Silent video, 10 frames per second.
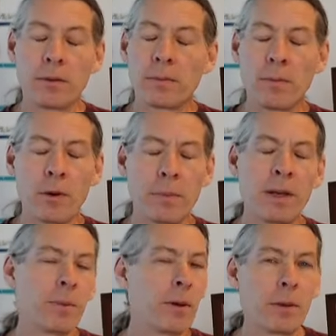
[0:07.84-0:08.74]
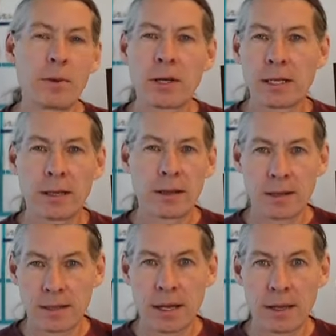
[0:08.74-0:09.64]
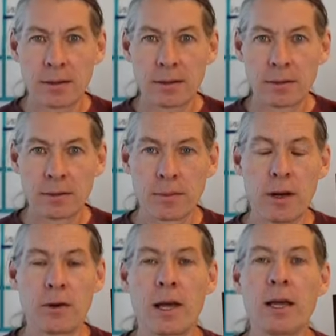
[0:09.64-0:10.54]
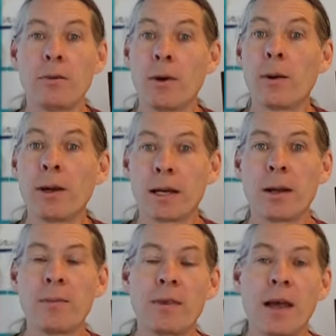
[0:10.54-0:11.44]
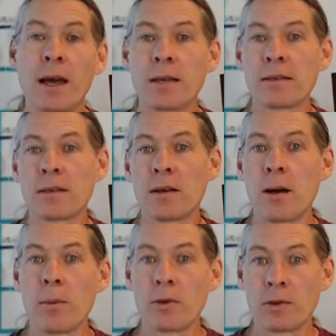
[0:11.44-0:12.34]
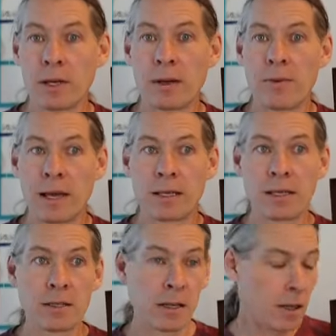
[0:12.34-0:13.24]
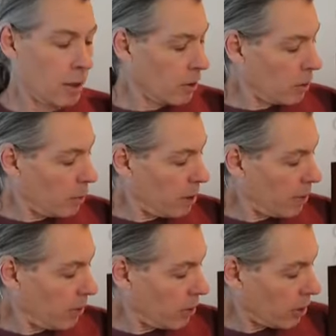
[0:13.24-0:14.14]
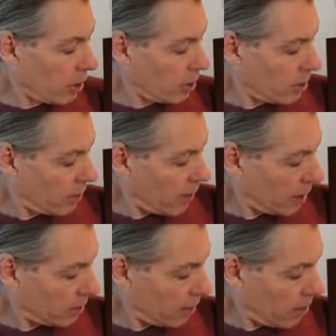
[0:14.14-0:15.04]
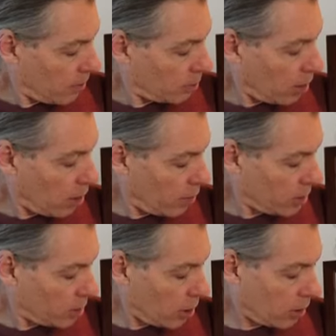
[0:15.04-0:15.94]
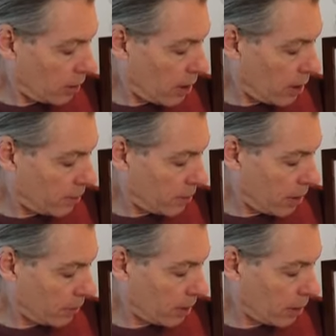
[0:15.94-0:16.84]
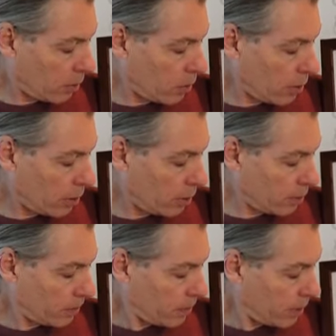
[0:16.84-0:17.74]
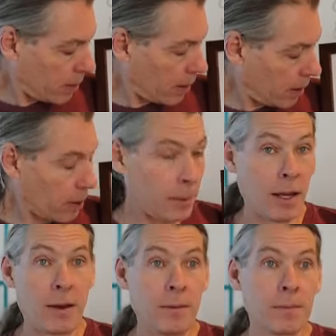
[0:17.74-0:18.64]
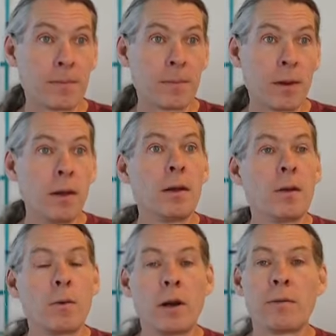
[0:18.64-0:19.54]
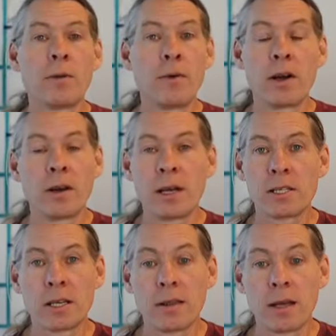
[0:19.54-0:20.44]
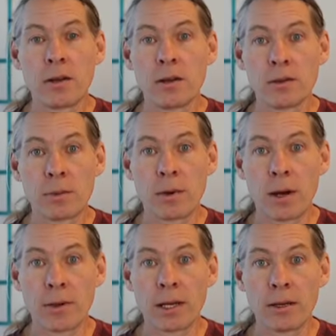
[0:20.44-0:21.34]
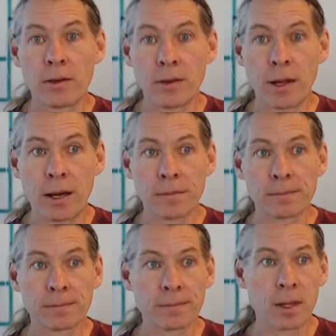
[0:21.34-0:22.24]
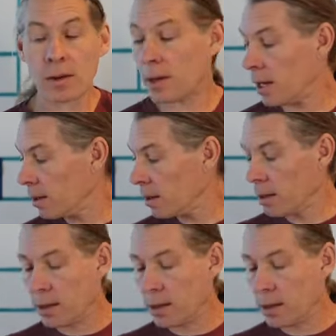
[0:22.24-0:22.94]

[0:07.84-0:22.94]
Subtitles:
more people are printing these days, okay? Well, when it comes to X, that's almost an advantage. Because when people do a cursive X, they almost always start in the upper left-hand corner, and they come down. Whatever variation they use, they're probably going to do that, okay?